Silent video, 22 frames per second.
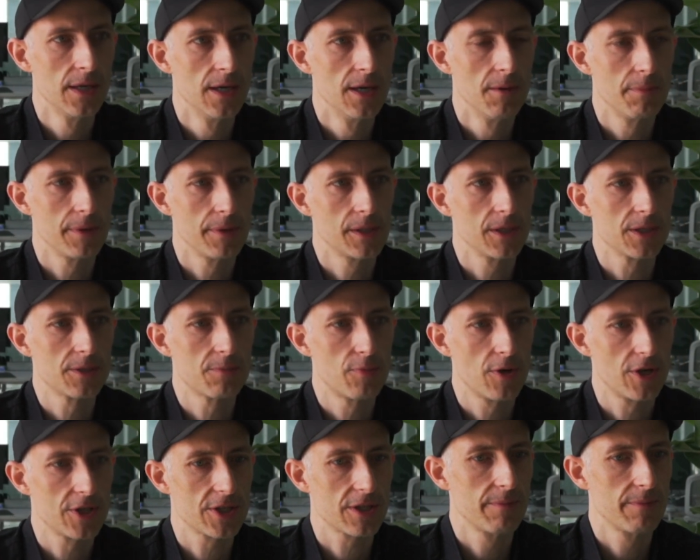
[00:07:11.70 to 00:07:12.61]
because
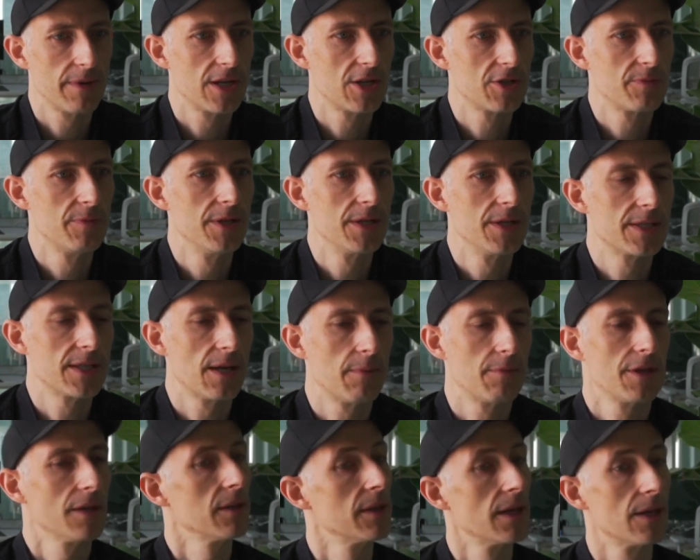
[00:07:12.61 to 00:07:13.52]
project management is
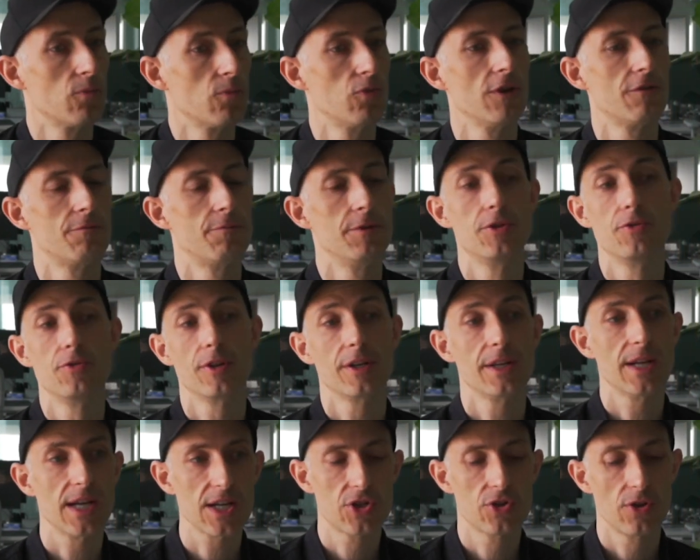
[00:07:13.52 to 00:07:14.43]
something that we've been doing
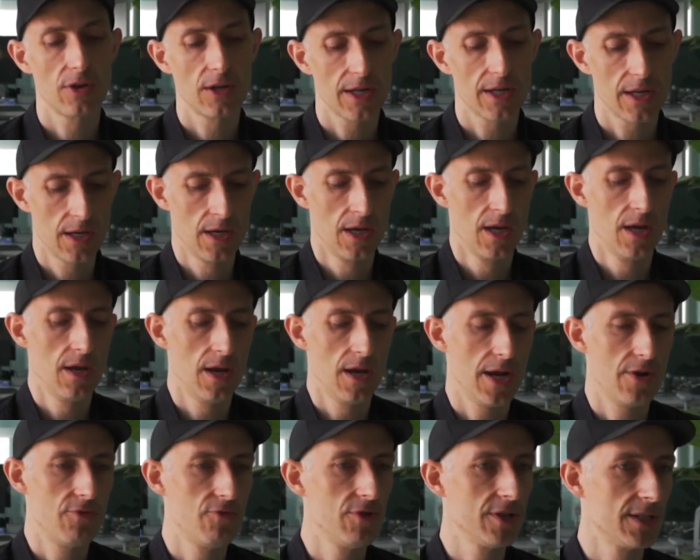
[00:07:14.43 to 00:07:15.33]
naturally,
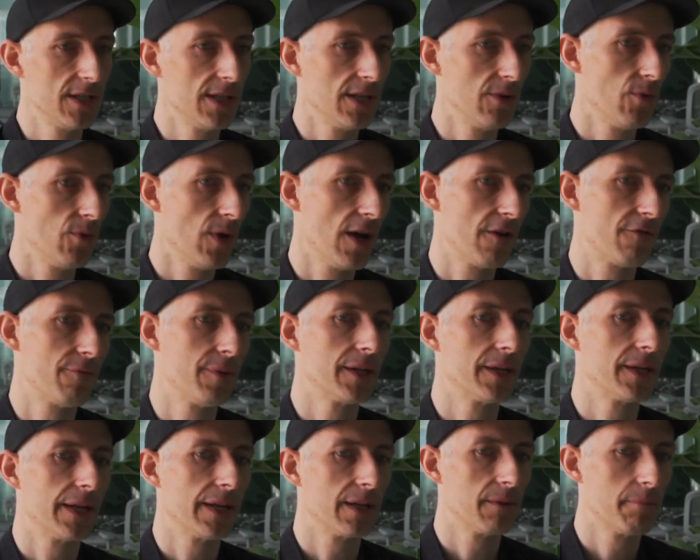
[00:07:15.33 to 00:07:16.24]
and recently we have been
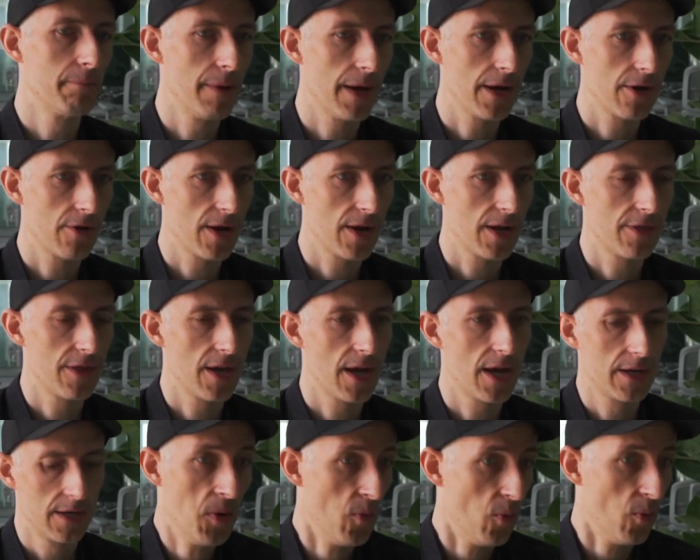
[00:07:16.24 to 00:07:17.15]
getting better at
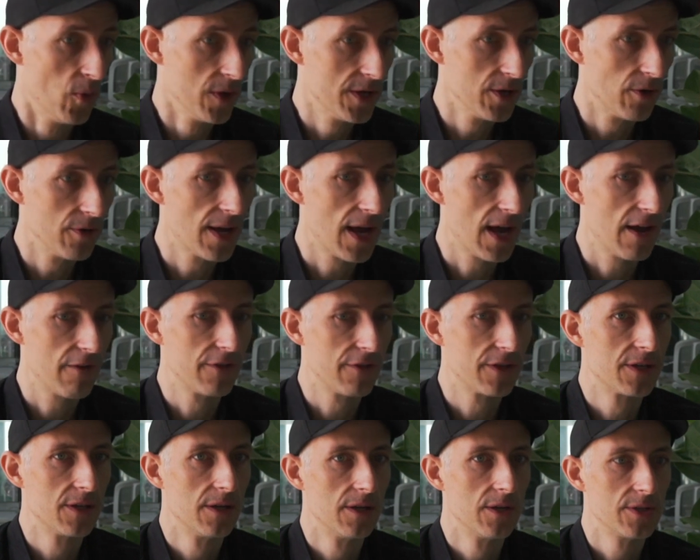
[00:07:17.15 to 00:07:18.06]
that. We don't have
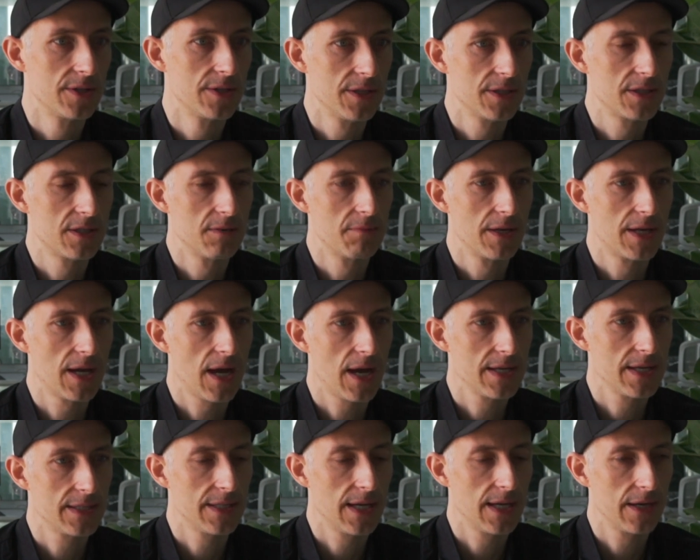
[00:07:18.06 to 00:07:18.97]
it
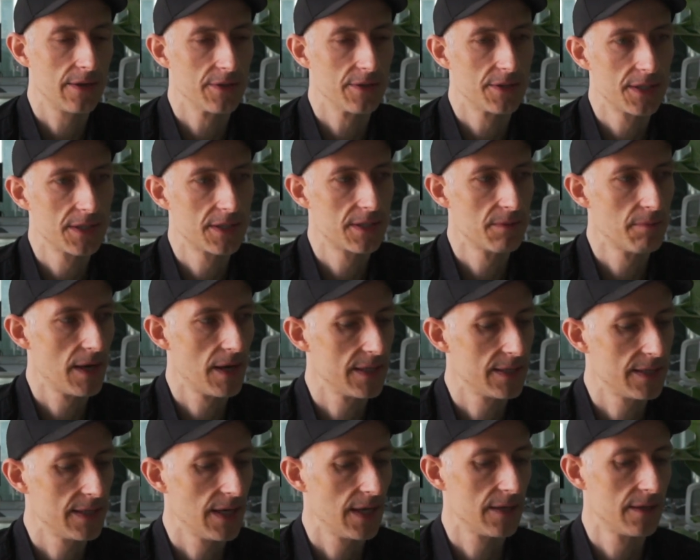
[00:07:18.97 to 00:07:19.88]
systemized
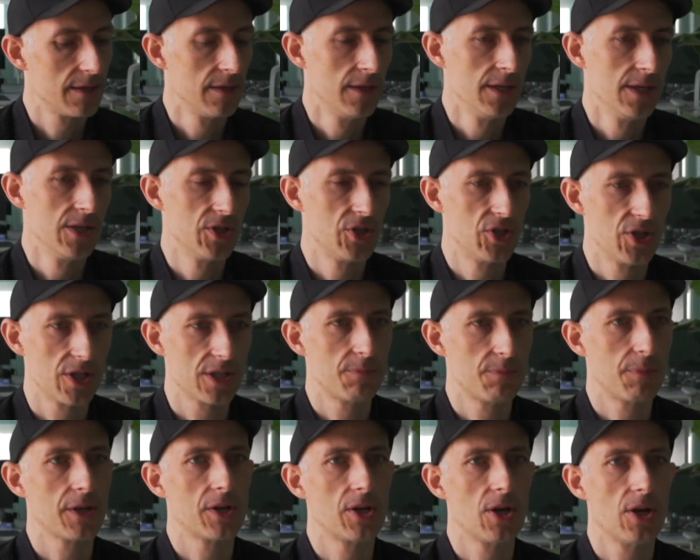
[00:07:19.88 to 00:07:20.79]
yet, just
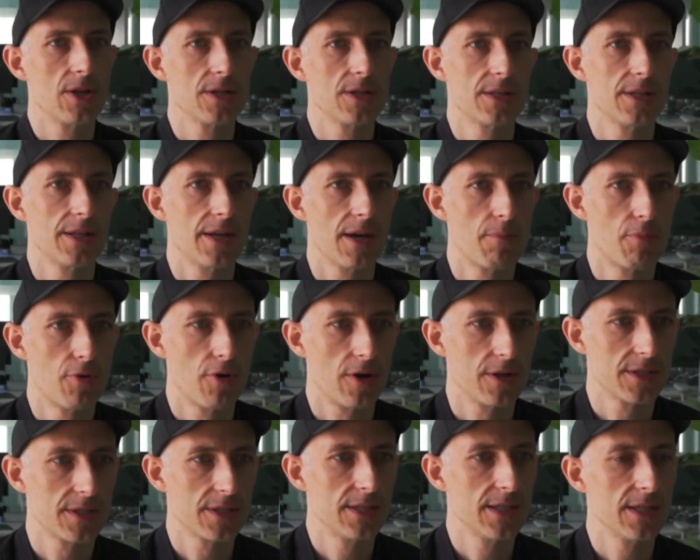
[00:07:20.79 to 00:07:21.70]
because there are
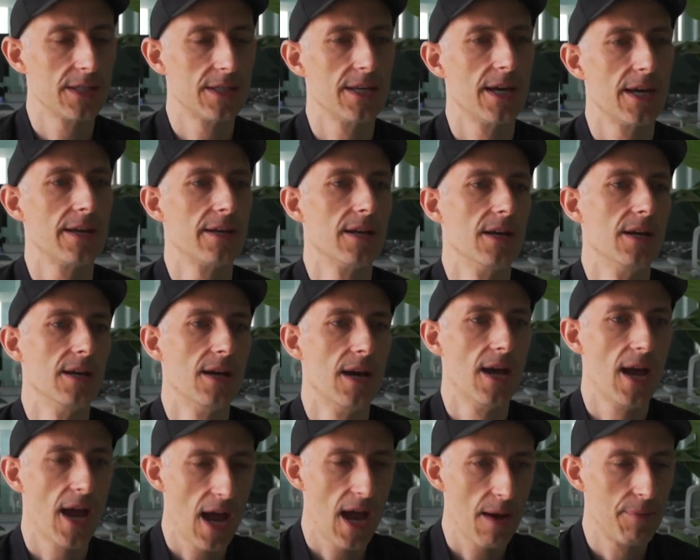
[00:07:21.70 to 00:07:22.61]
processes that
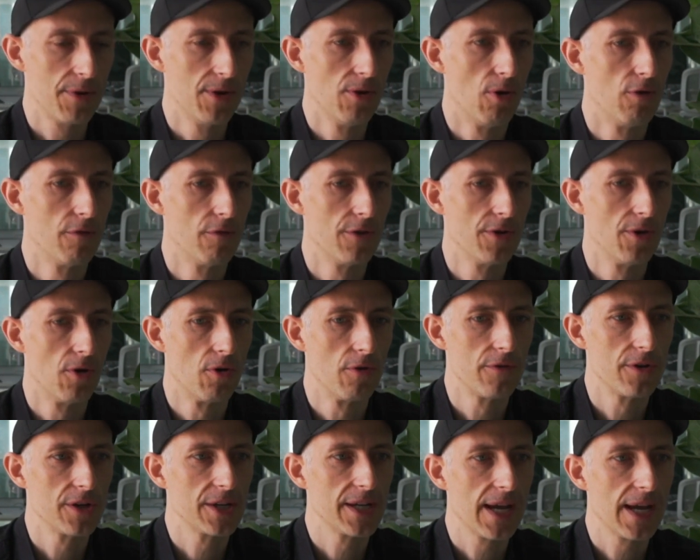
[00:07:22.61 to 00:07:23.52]
happen over and
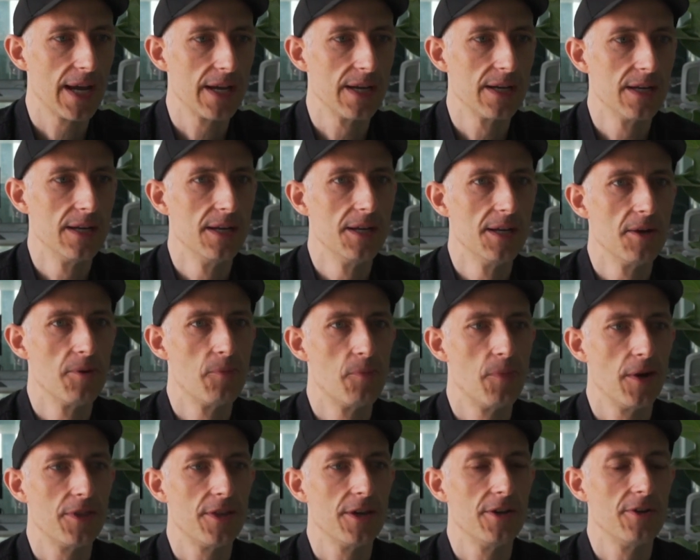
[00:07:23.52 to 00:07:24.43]
over again,
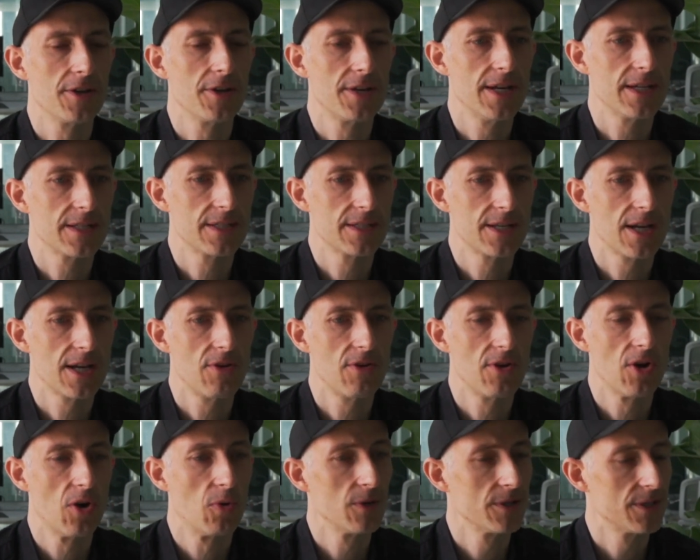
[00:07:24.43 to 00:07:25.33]
but they're not necessarily
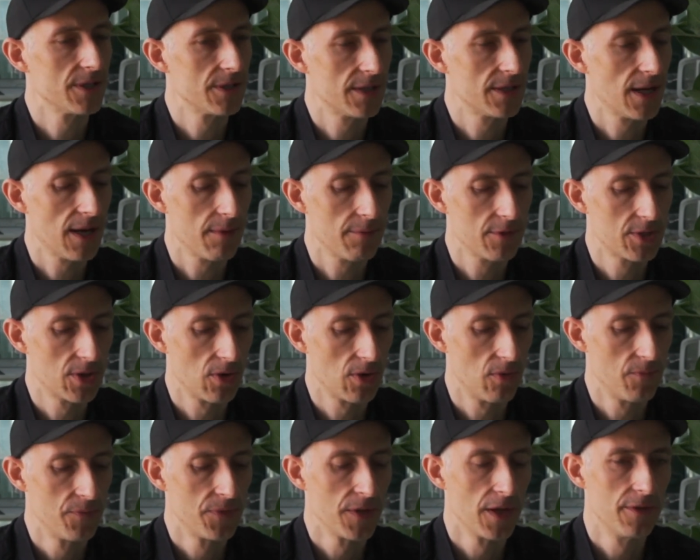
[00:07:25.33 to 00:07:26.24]
always the same.
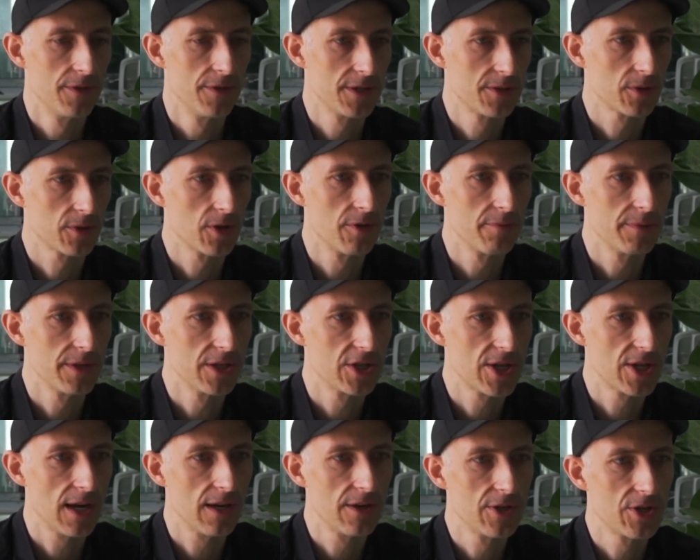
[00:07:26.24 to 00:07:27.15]
So this is going to be a
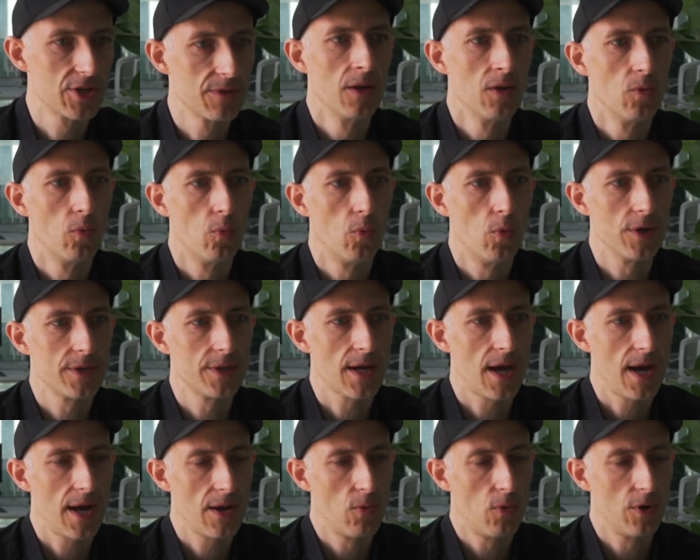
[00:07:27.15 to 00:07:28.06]
challenge. What
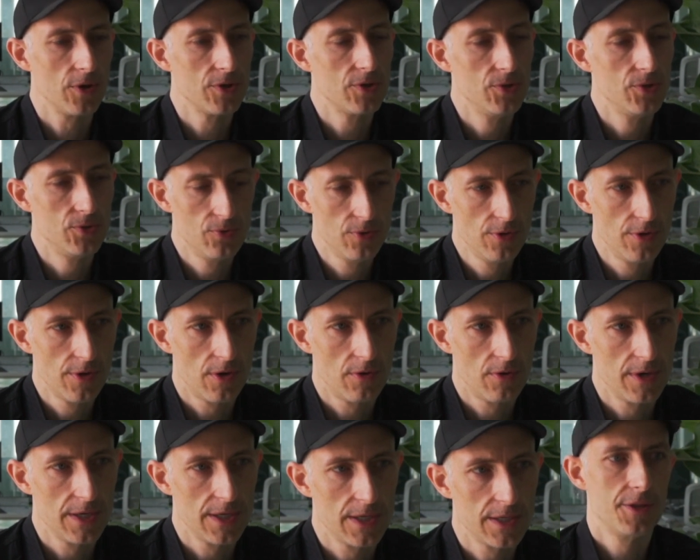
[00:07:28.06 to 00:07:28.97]
I want to do though
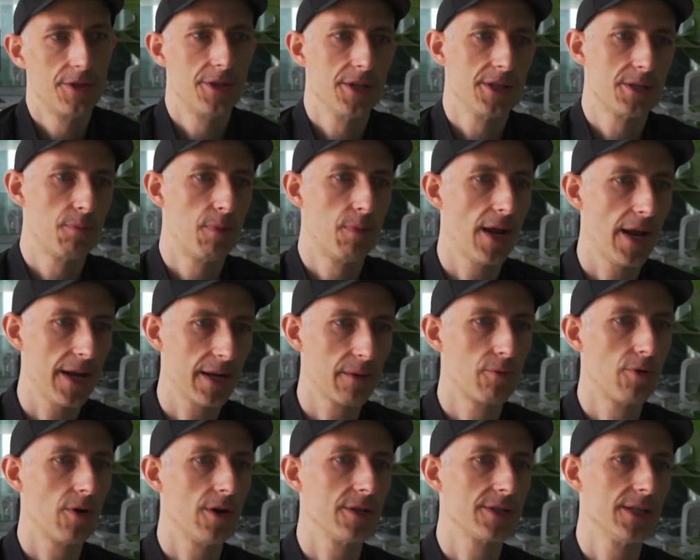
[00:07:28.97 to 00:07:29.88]
is this planning
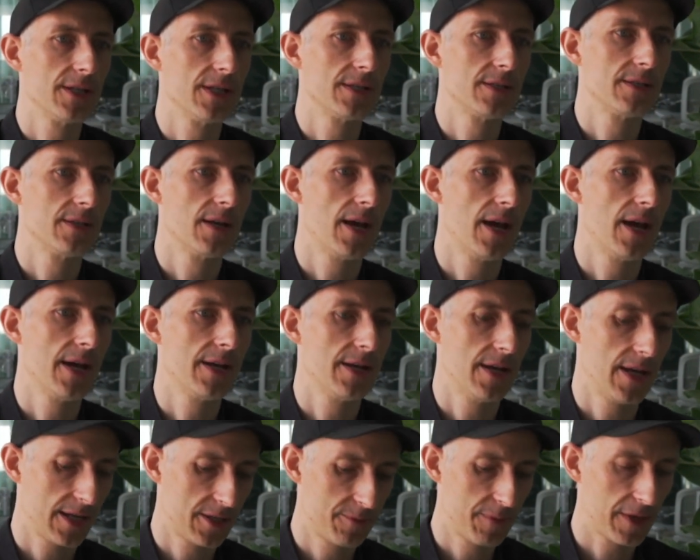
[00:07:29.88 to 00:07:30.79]
process at
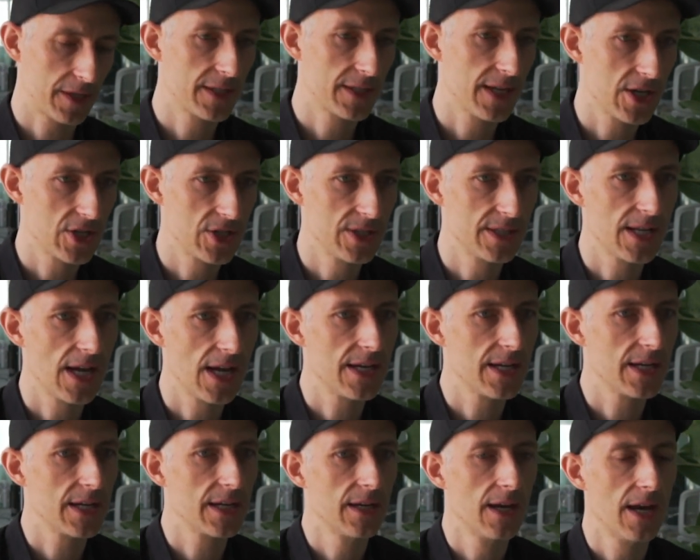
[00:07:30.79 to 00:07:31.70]
expectation
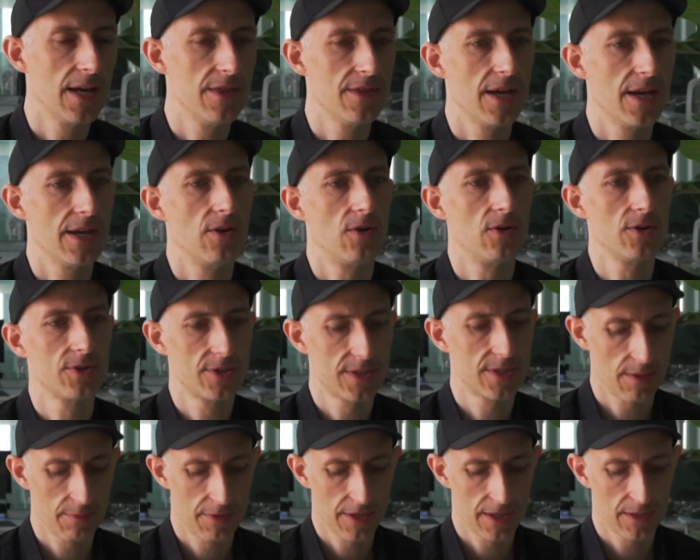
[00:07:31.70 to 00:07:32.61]
setting, and then also
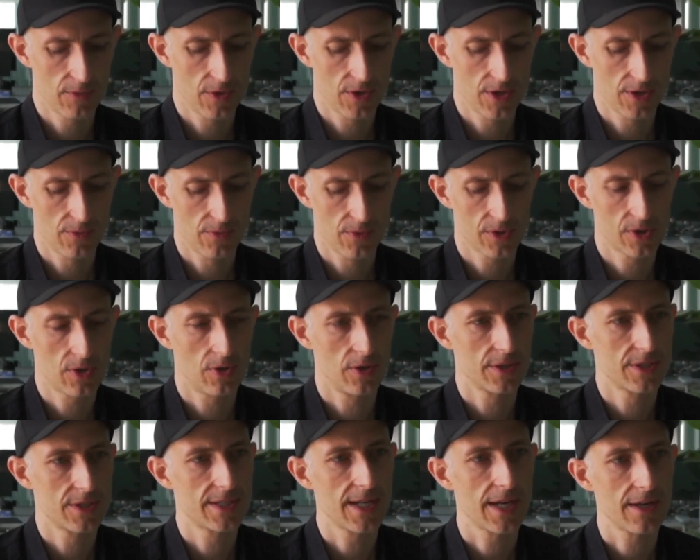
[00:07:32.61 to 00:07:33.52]
something where we call
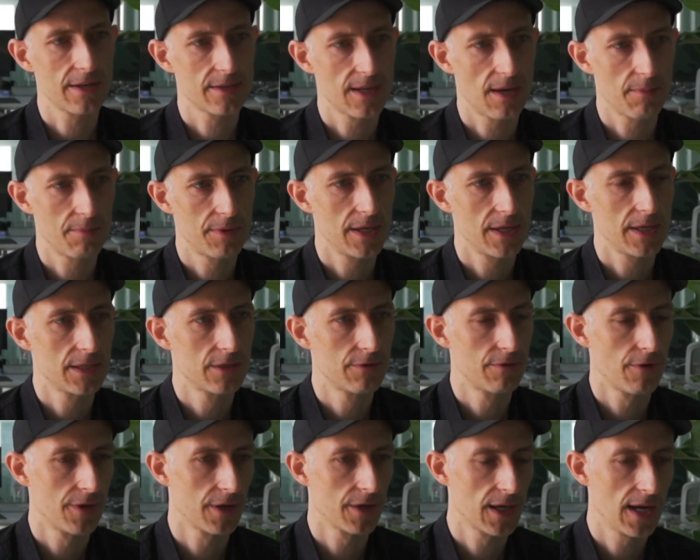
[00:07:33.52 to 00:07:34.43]
status updates
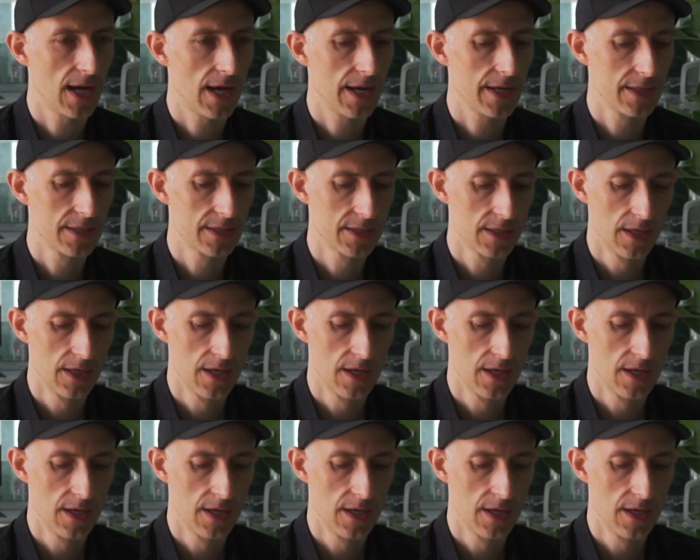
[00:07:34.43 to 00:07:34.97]
for the clients.